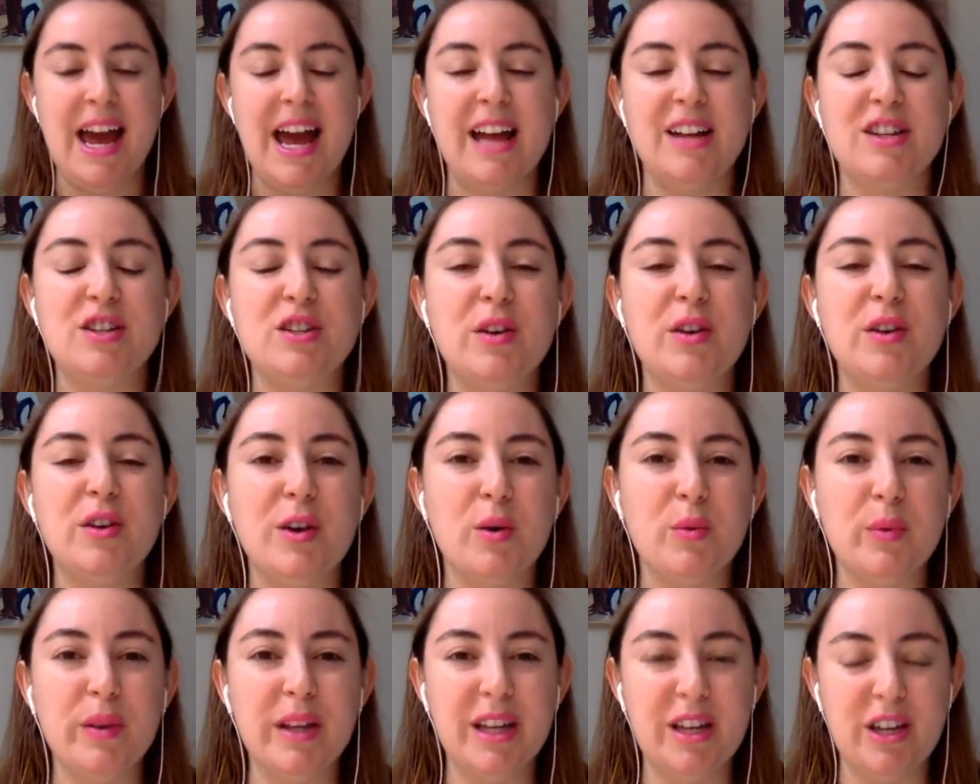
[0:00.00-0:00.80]
And so they
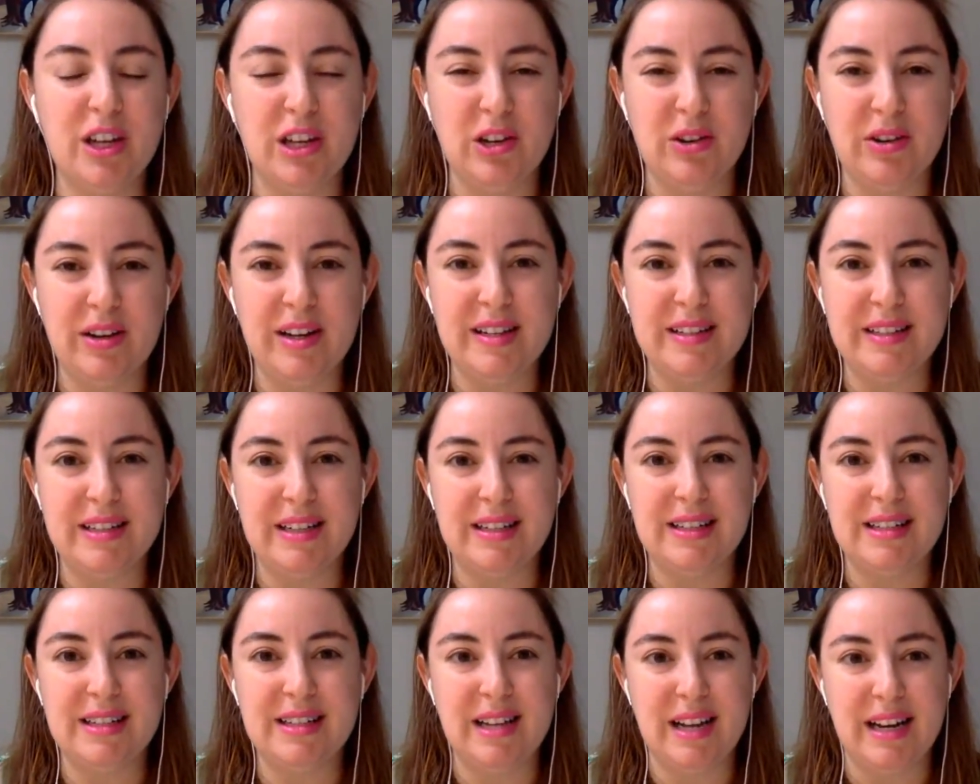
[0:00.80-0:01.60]
were really curious
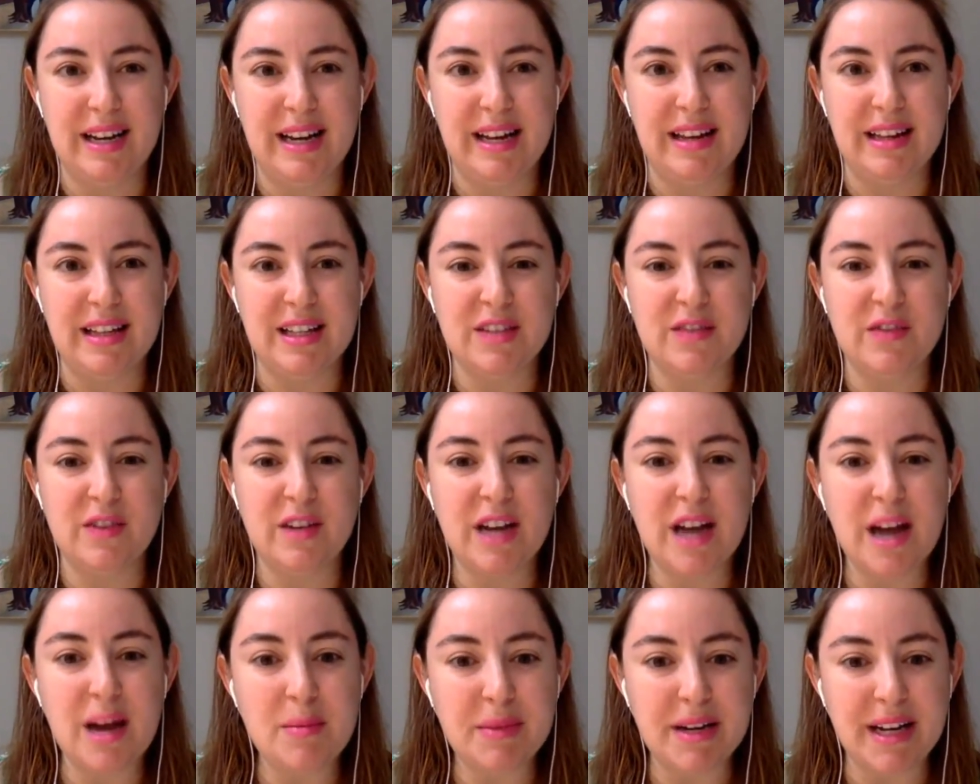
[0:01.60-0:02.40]
in studying this
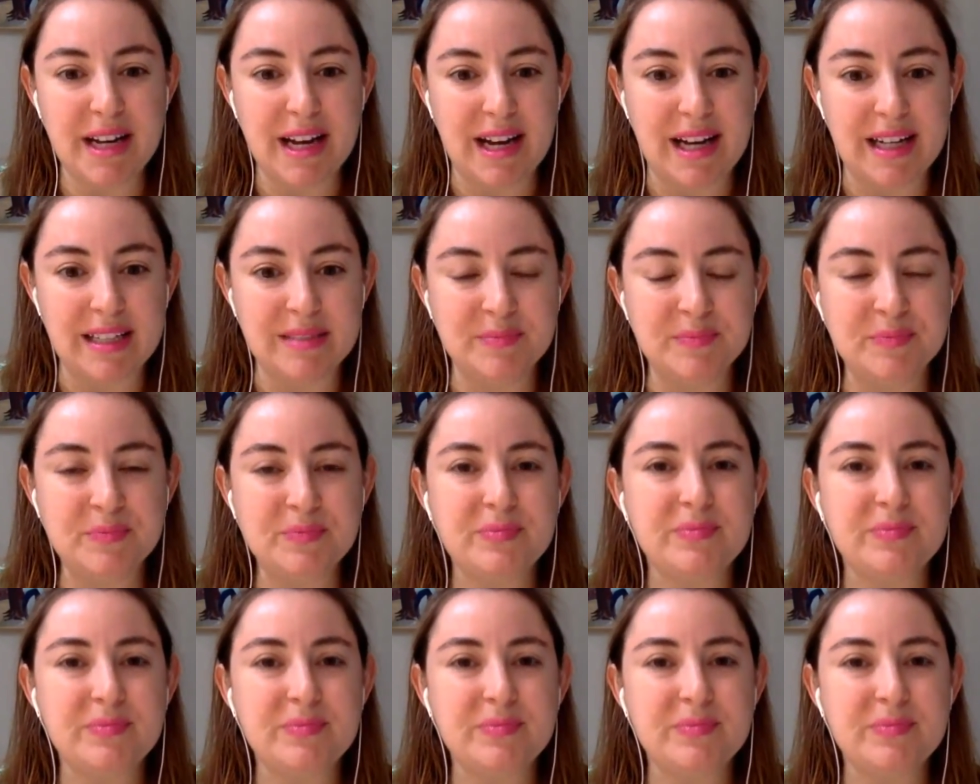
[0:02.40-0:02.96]
phenomenon.